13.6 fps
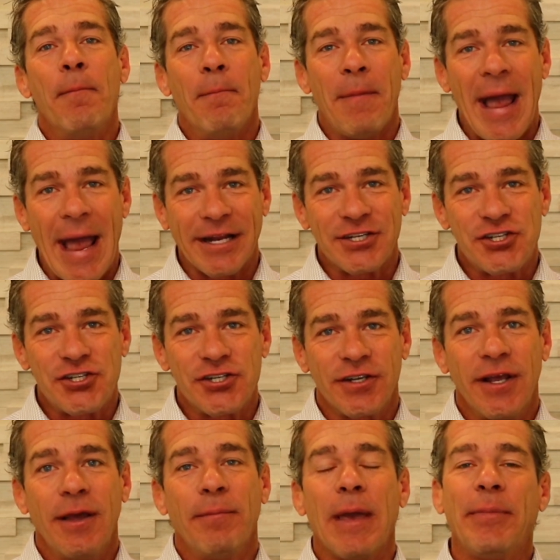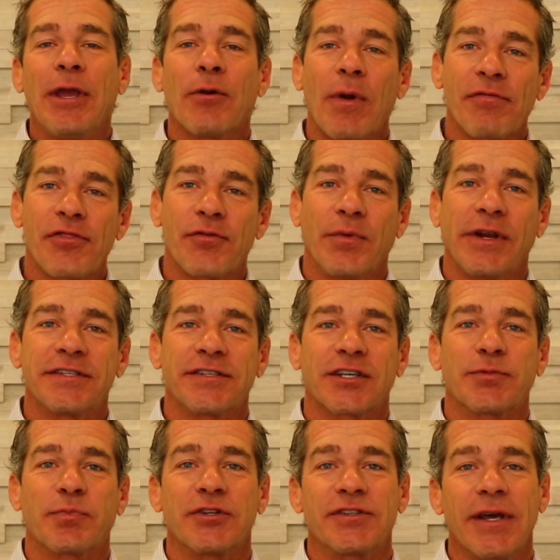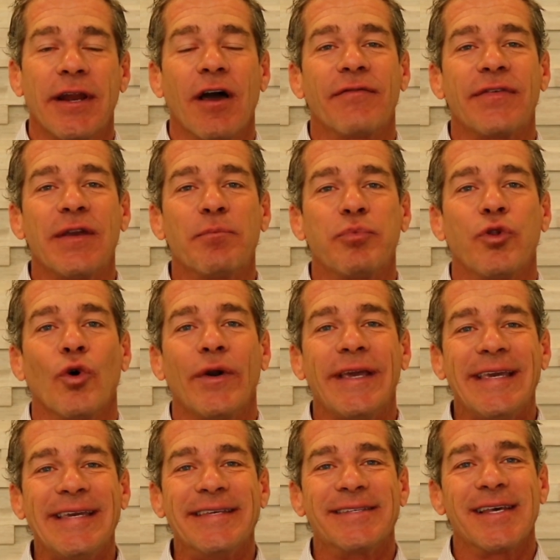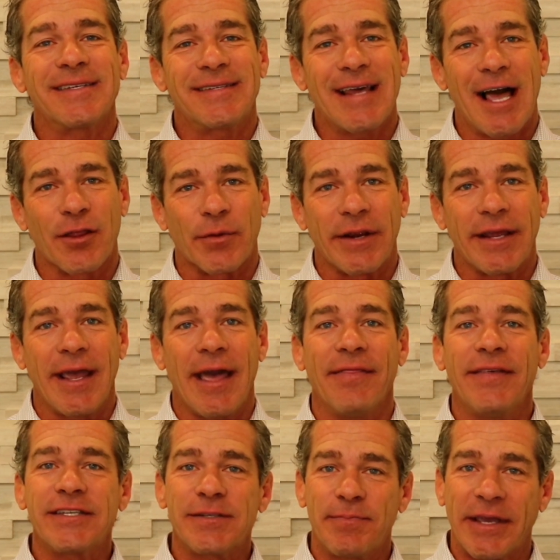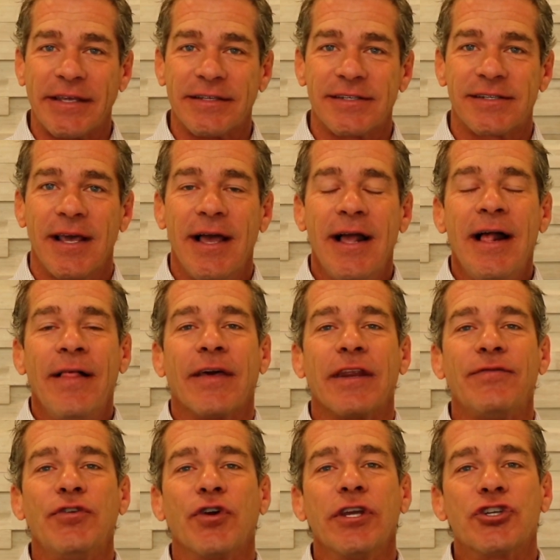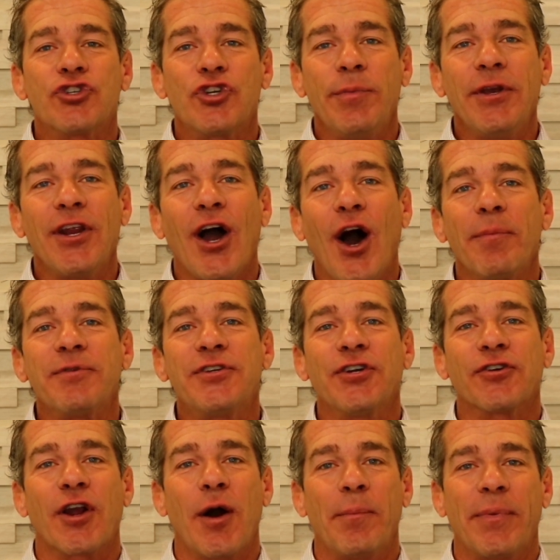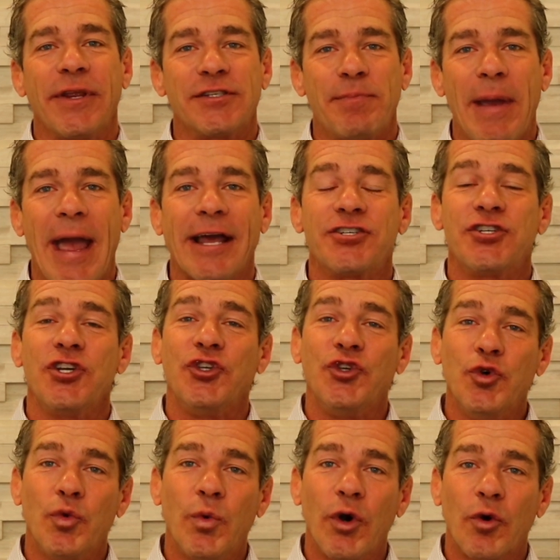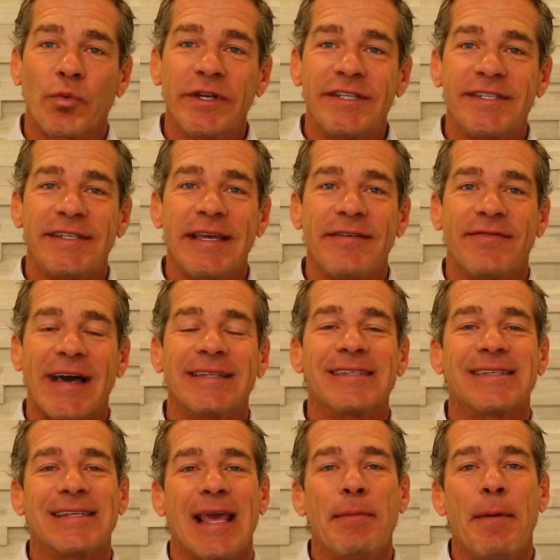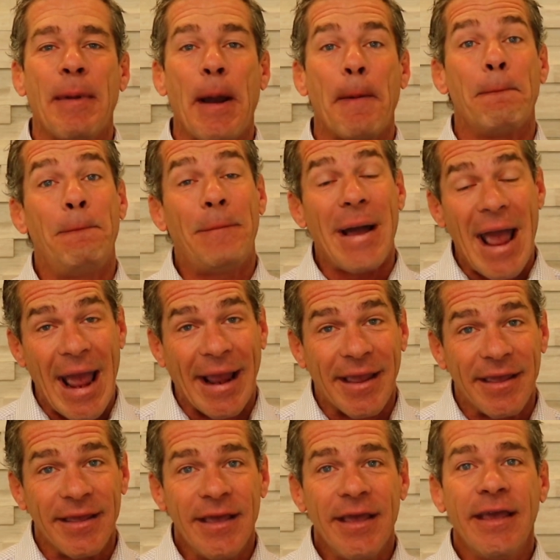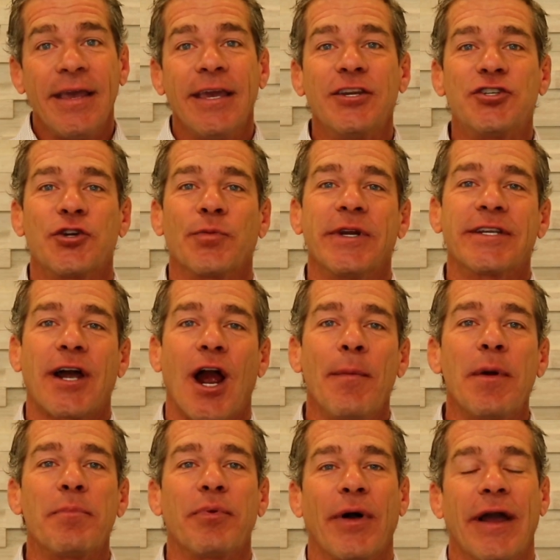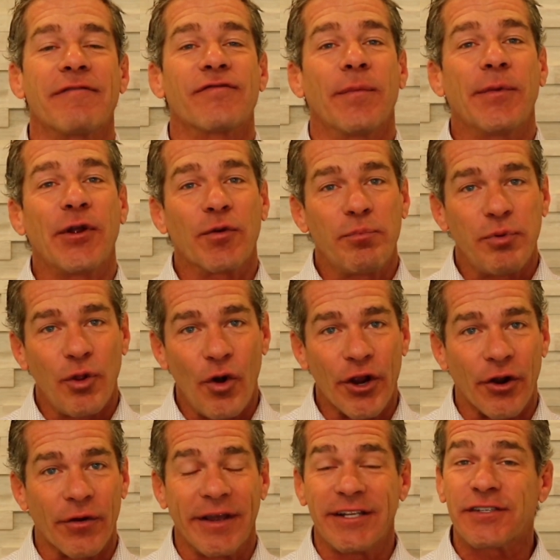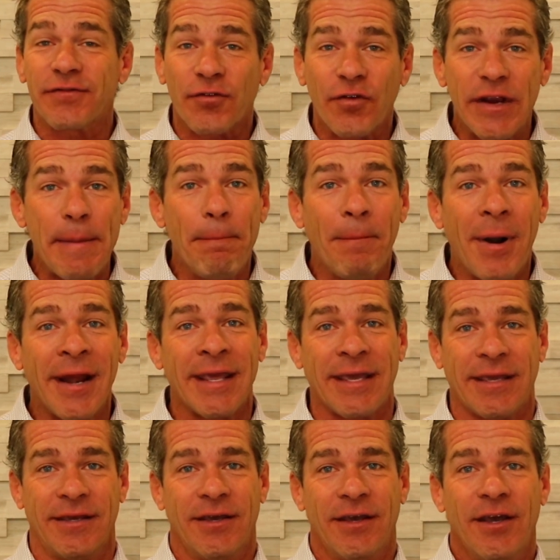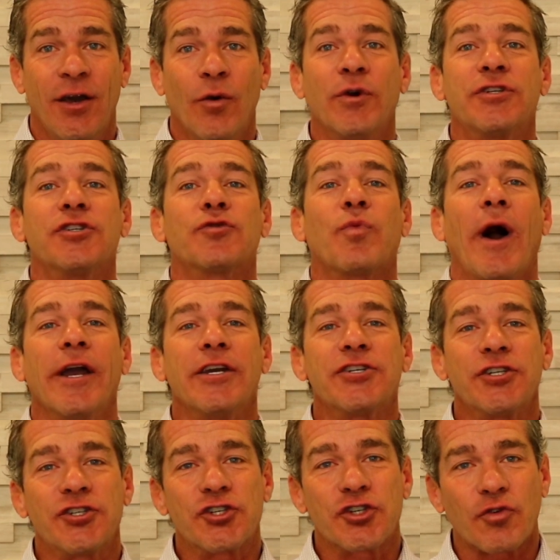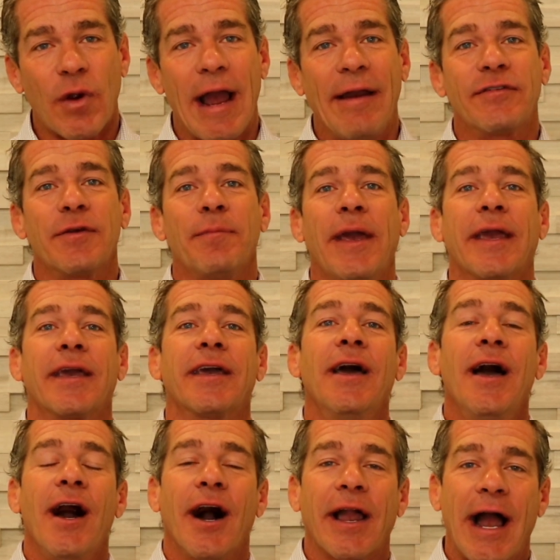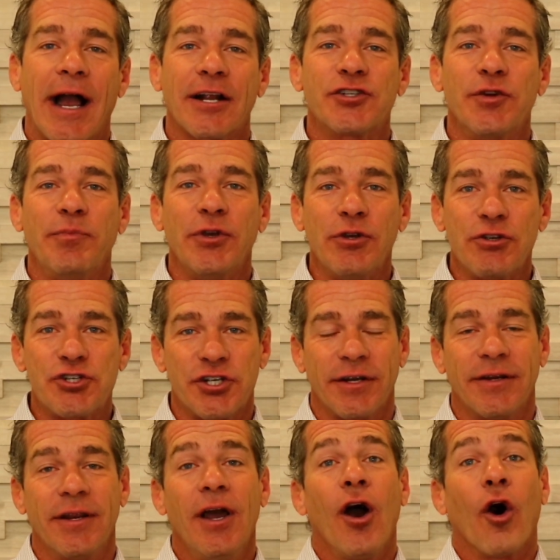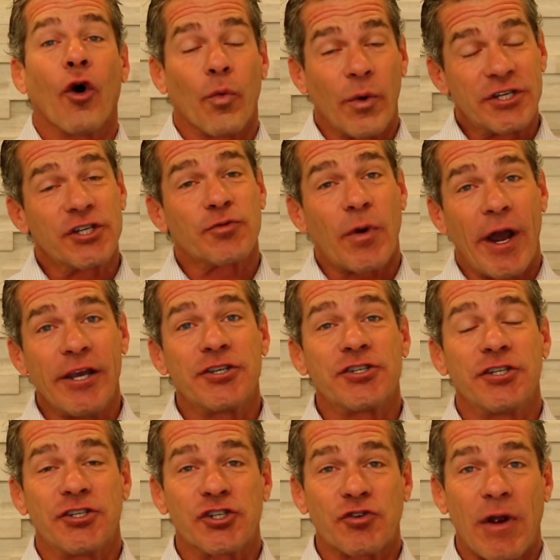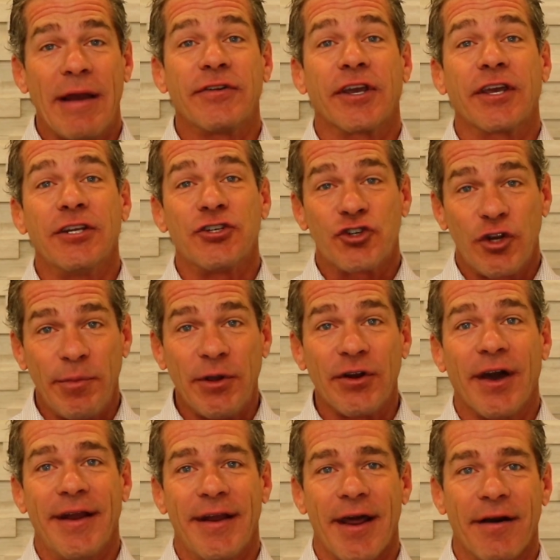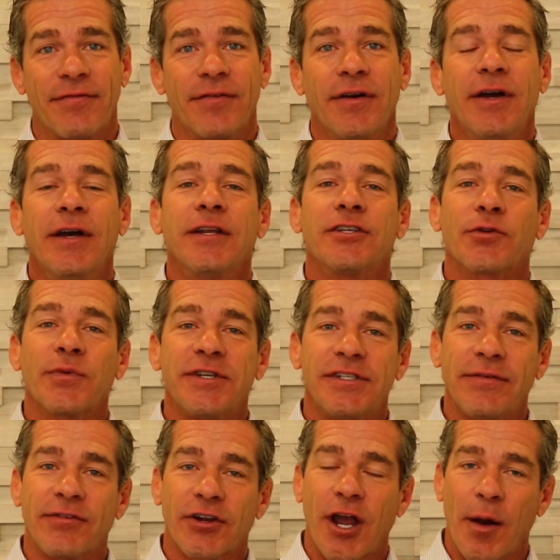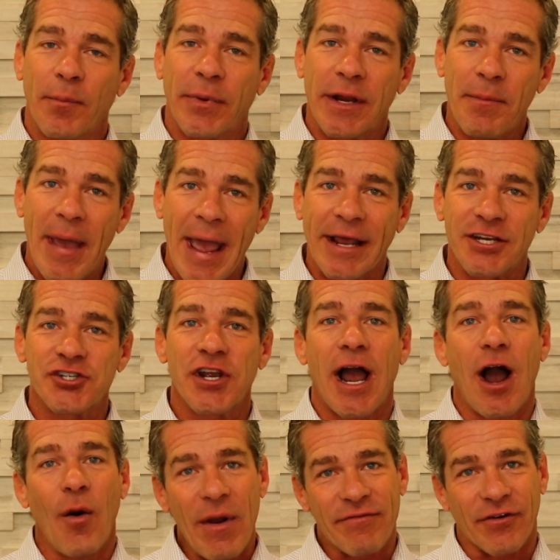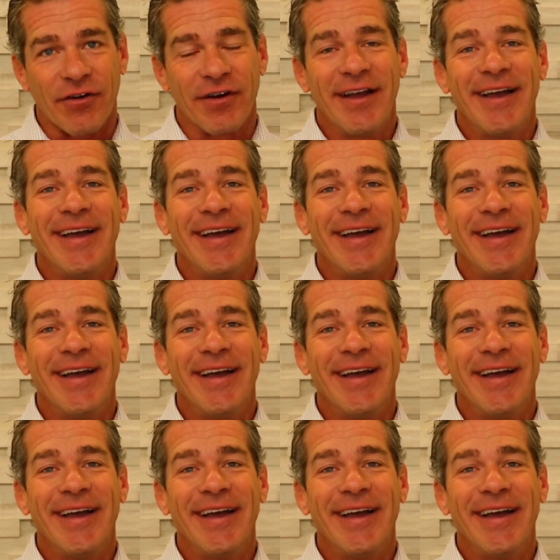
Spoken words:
match may be around 3 to 6% of the employee's salary. And this means that if you contribute up to your company's match, you will receive that same amount back into your retirement plan from your employer. It's free money, which is why you should strive to make a contribution, or which is why you should strive to contribute enough to receive your company match. However,